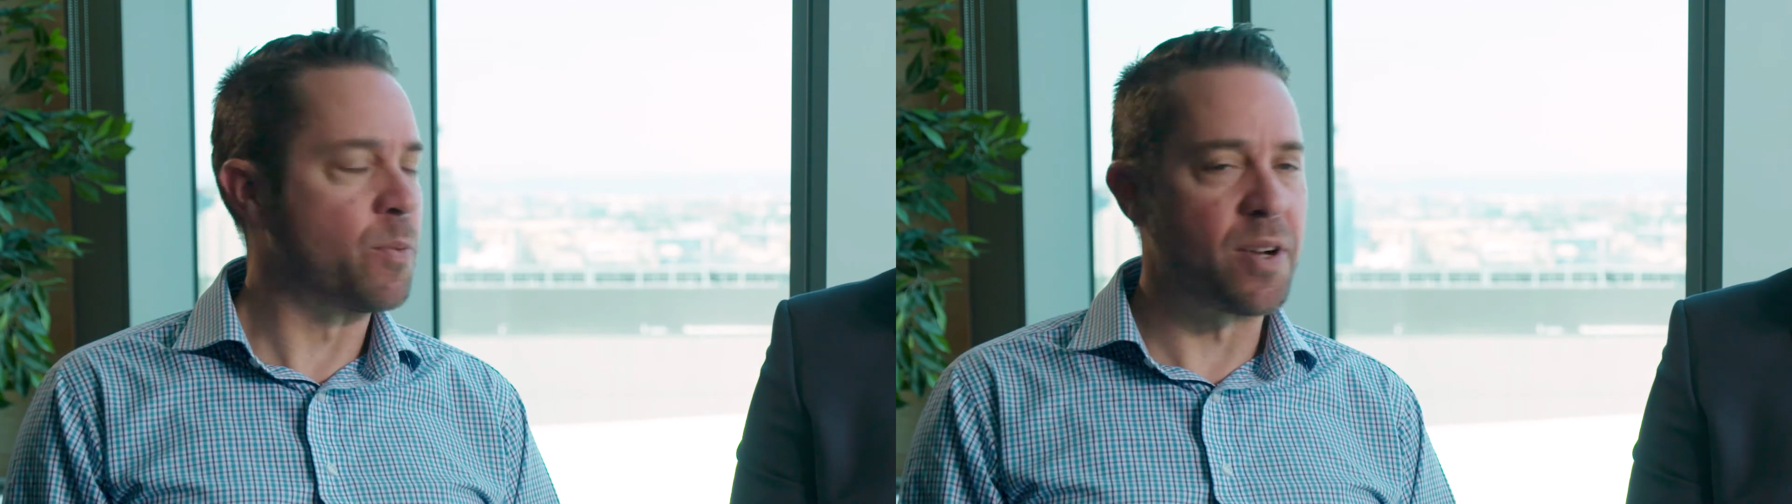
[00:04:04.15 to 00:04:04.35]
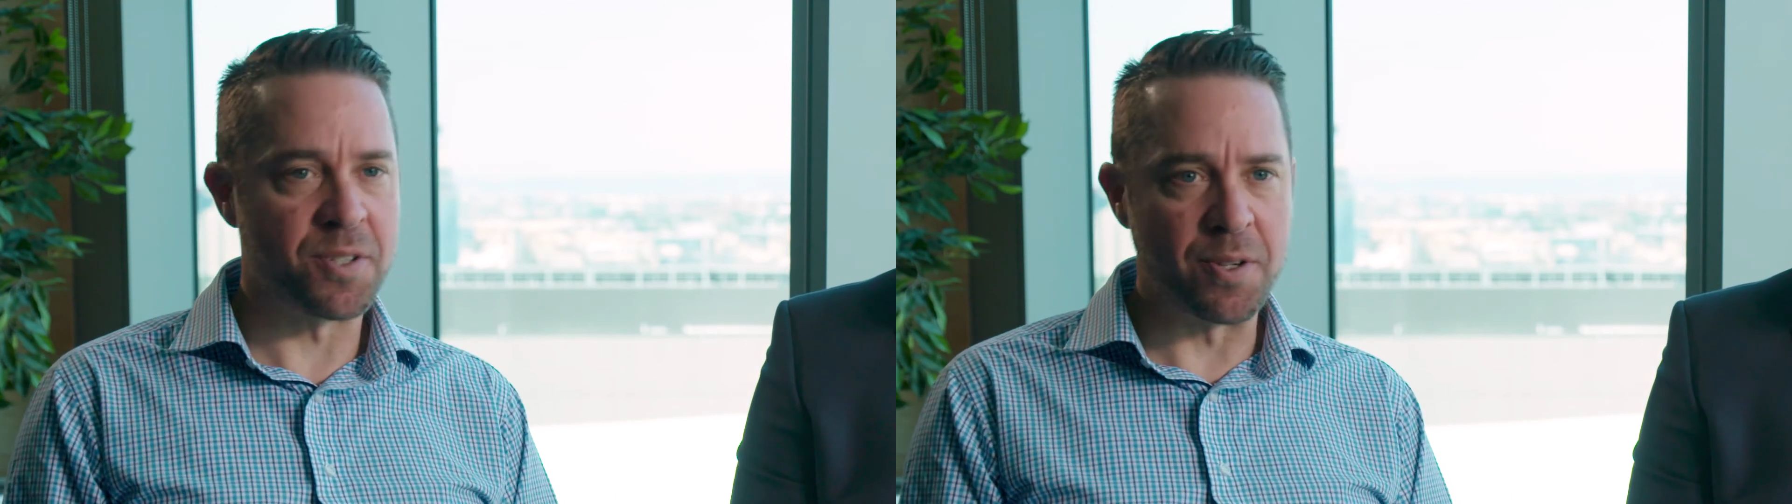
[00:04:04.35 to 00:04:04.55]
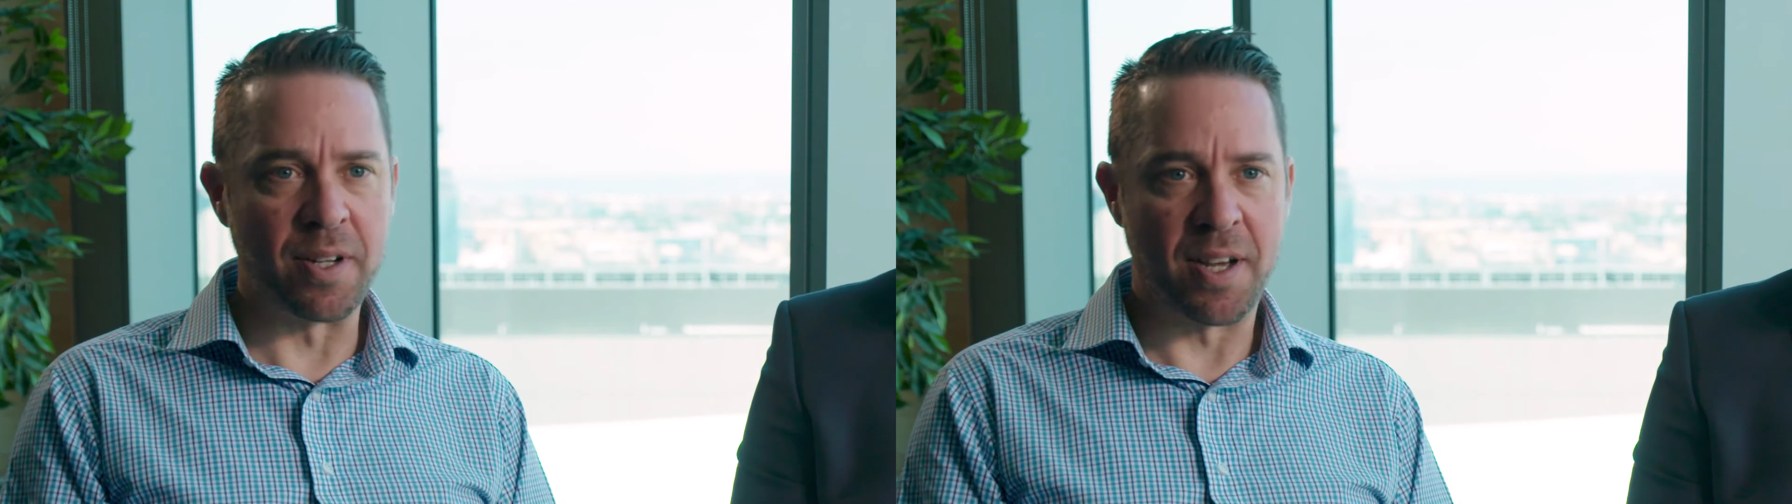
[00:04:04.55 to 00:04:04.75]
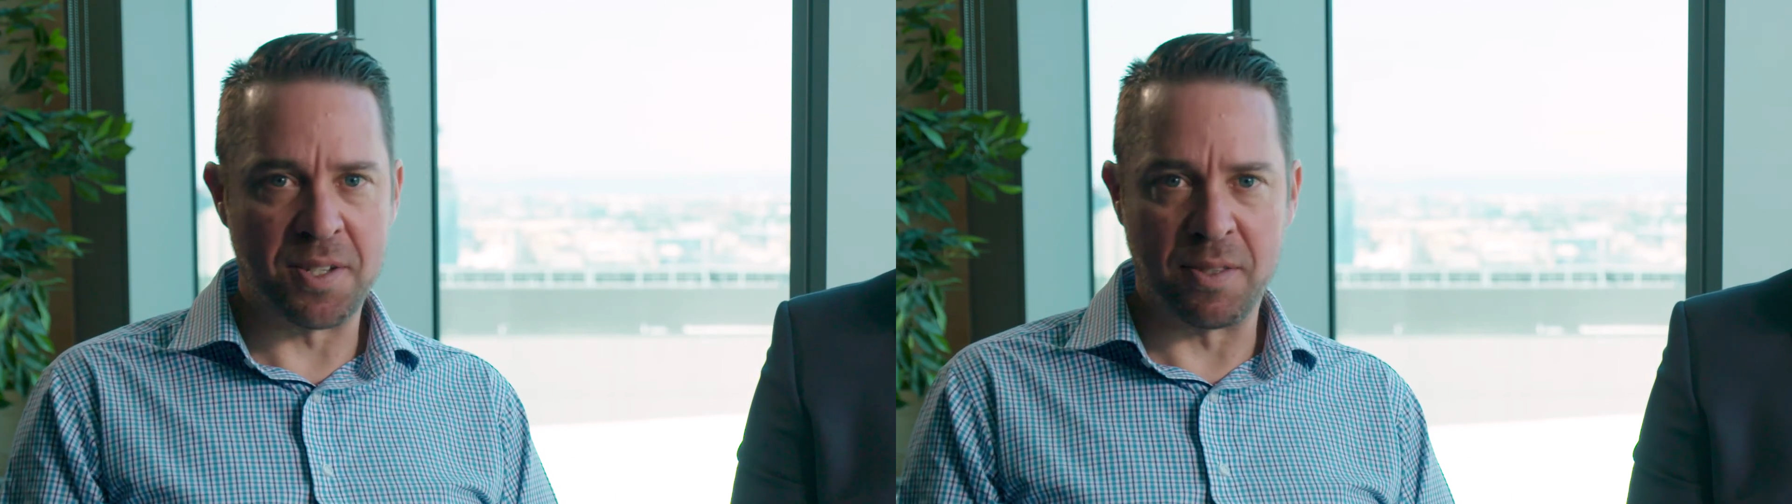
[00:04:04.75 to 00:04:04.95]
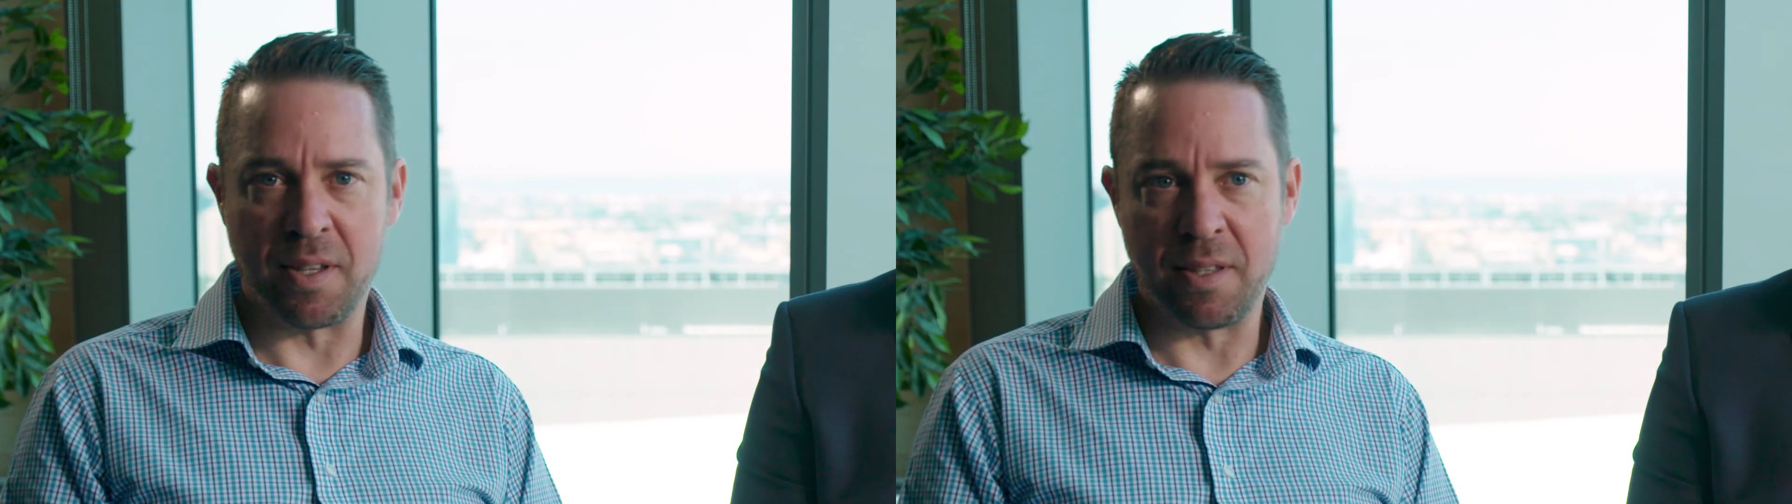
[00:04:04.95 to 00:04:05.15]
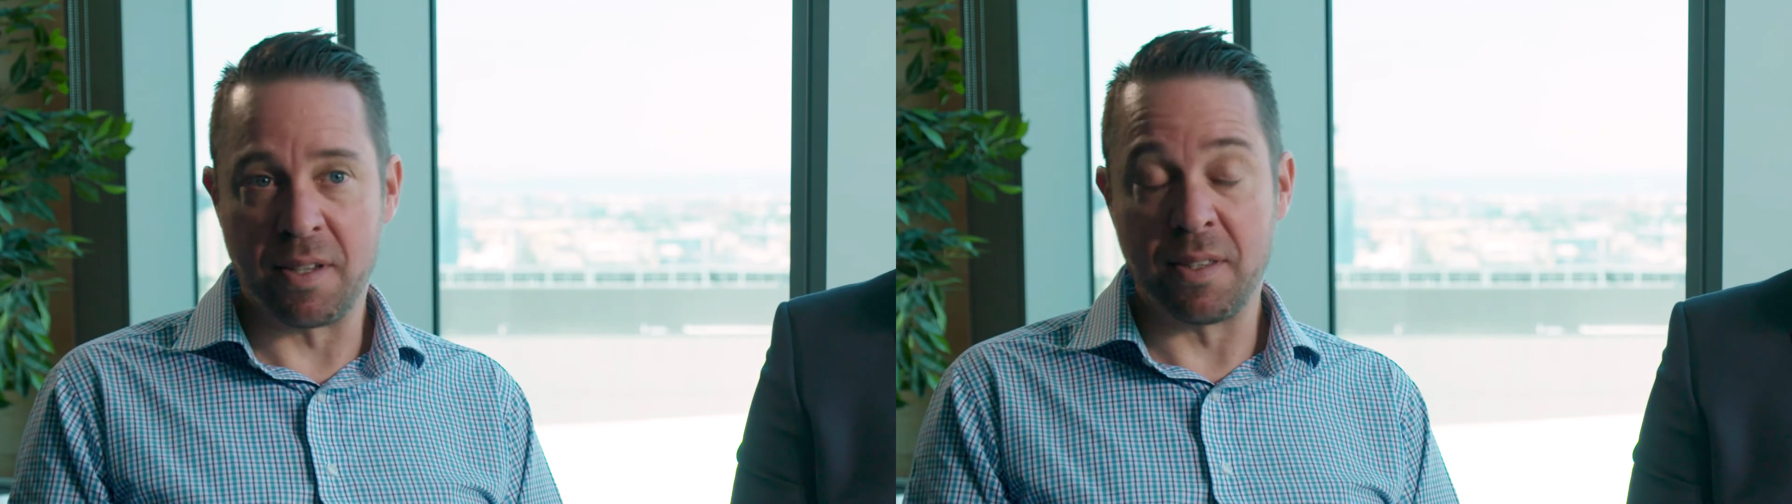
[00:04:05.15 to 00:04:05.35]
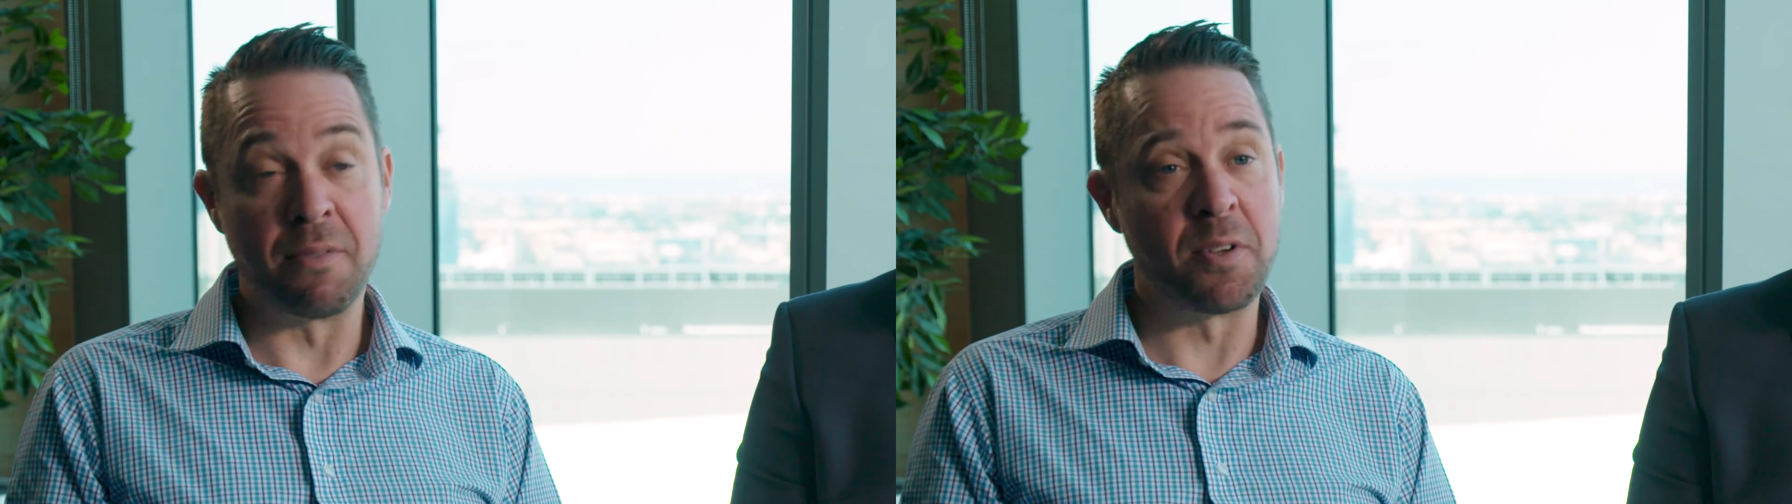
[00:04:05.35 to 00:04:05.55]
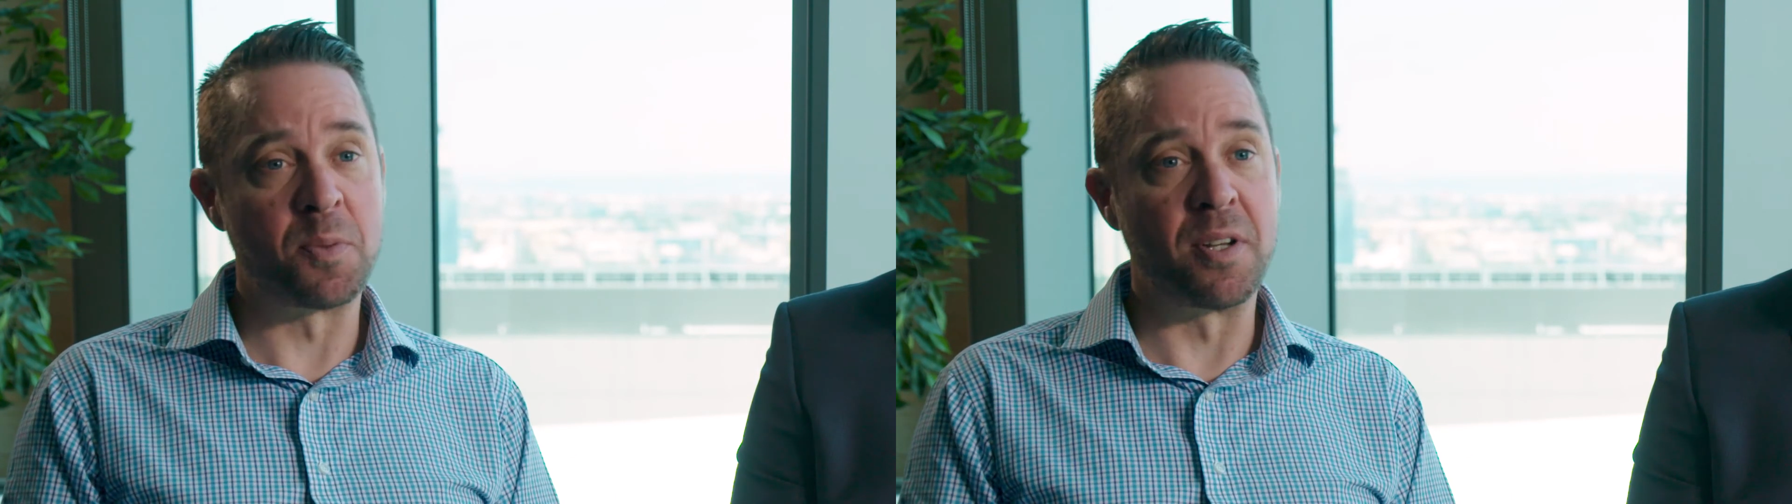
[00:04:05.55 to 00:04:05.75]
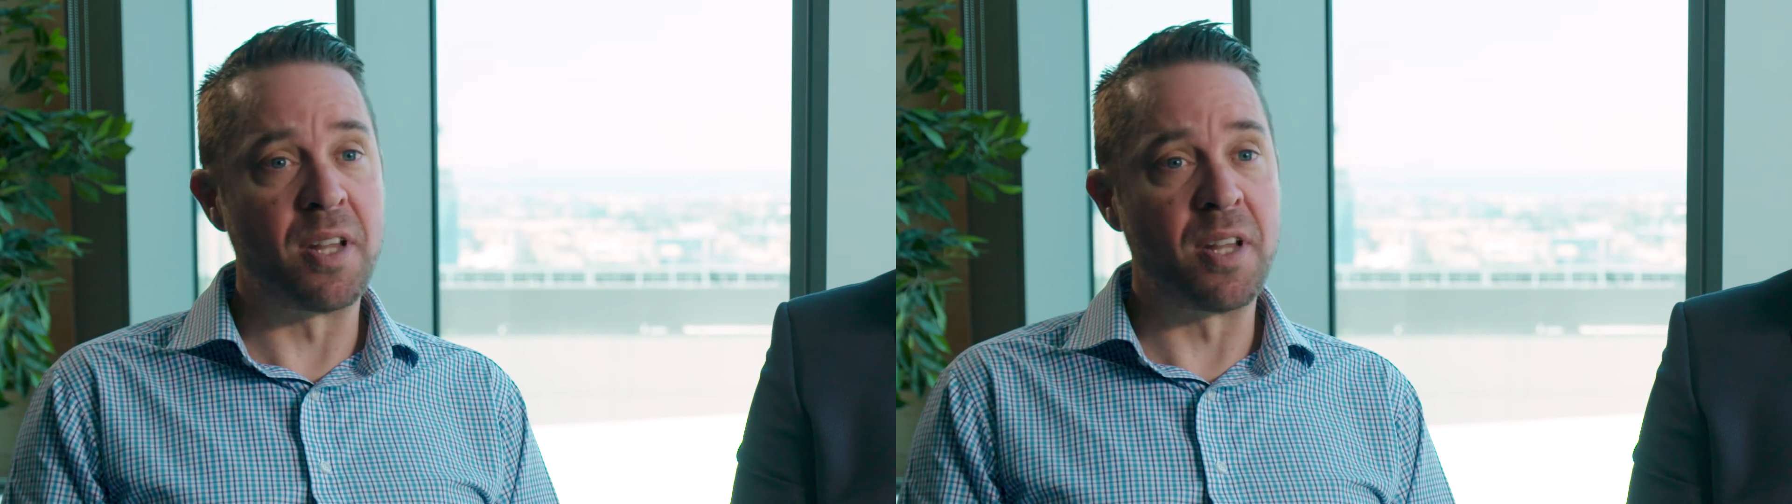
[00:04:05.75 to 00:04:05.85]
whilst utilizing the investment